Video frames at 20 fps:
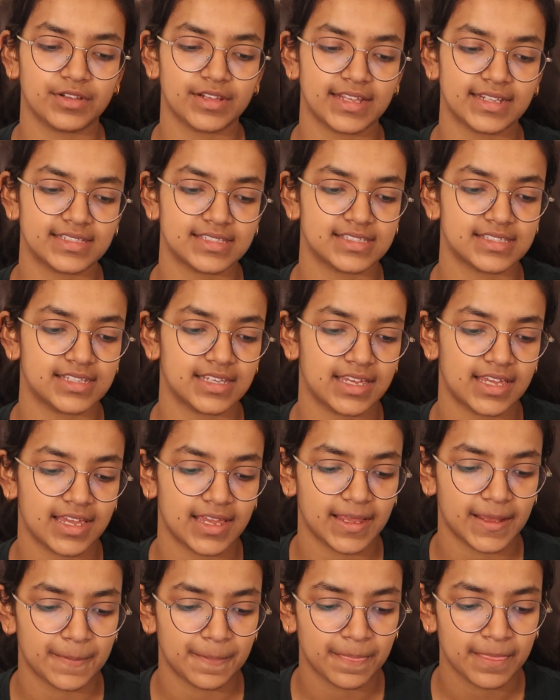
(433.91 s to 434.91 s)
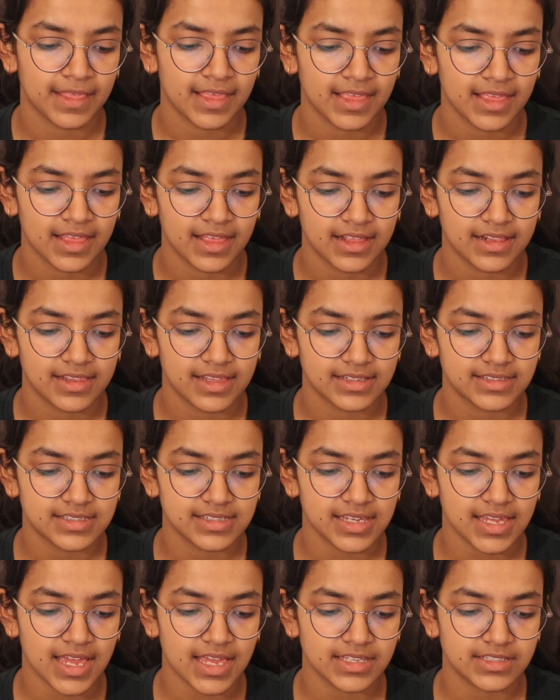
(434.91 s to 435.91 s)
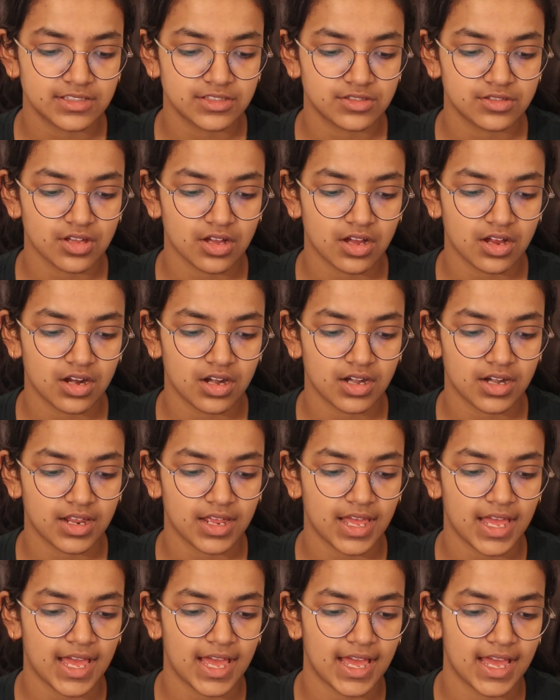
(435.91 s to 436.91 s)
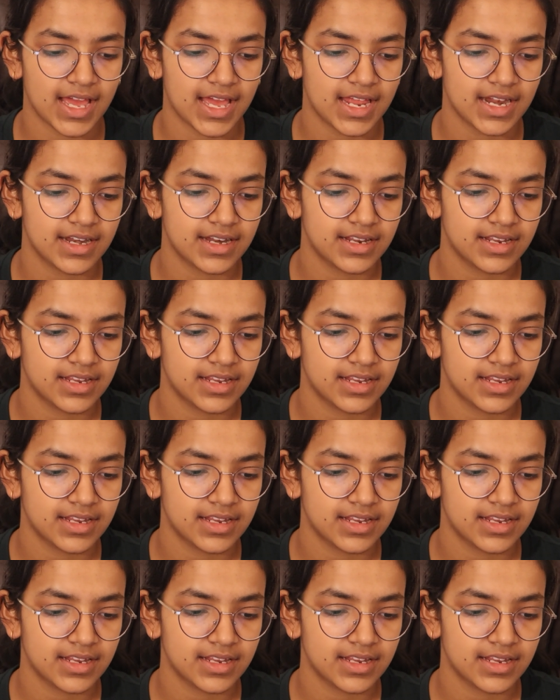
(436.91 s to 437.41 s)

Let's say I start at